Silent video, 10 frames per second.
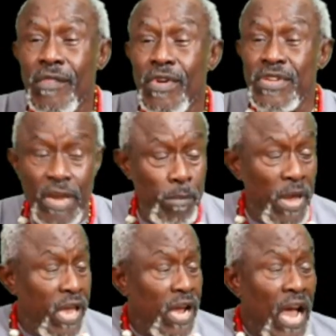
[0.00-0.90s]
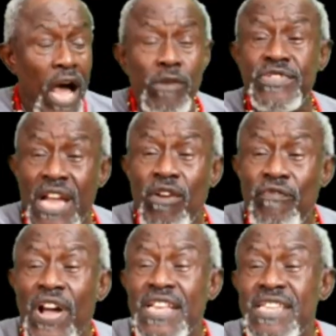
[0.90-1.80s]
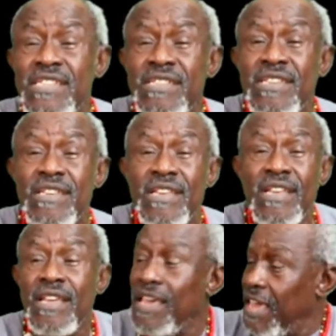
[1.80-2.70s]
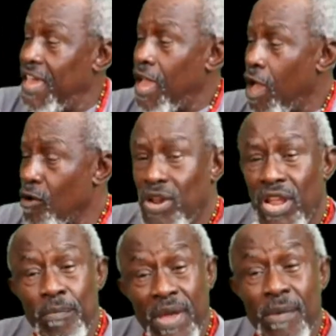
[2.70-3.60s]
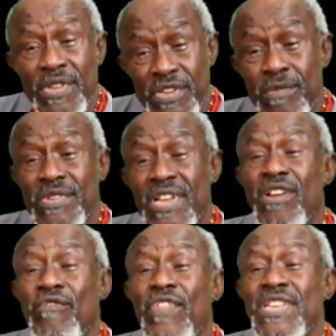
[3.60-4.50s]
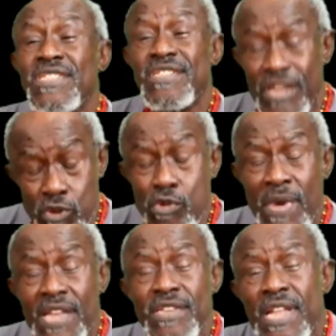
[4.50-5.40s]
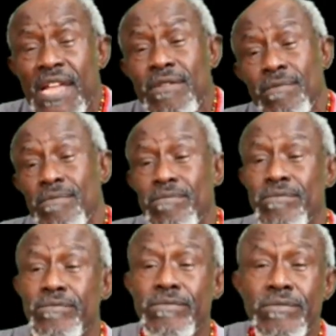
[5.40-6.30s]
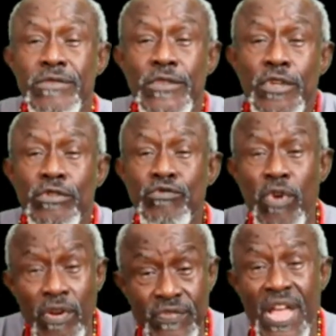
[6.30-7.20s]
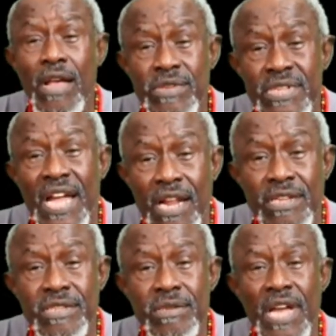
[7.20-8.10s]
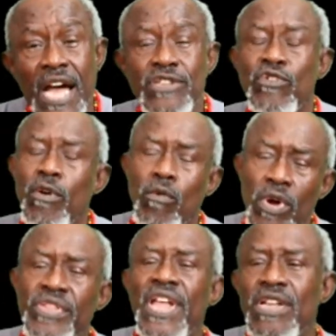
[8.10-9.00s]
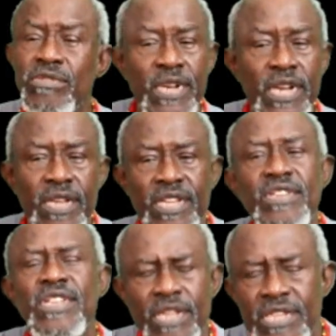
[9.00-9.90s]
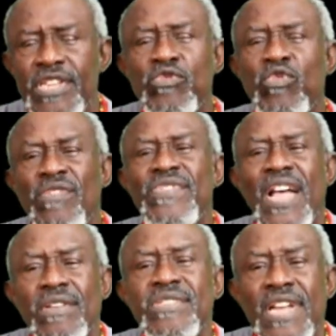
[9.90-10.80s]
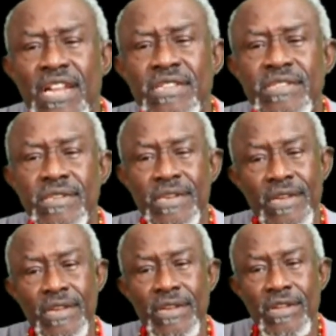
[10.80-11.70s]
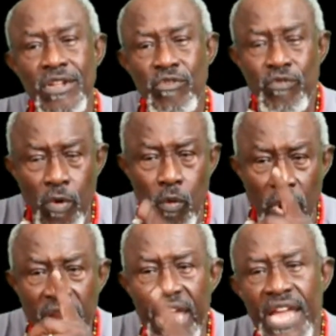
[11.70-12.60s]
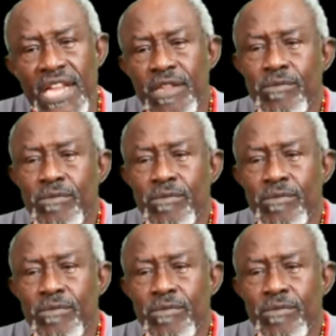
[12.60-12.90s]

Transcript: You're making cow sacrifices and our baby children sacrifices. Can you imagine that? $12,000. I thought $1,000, but they said $12,000 for one head.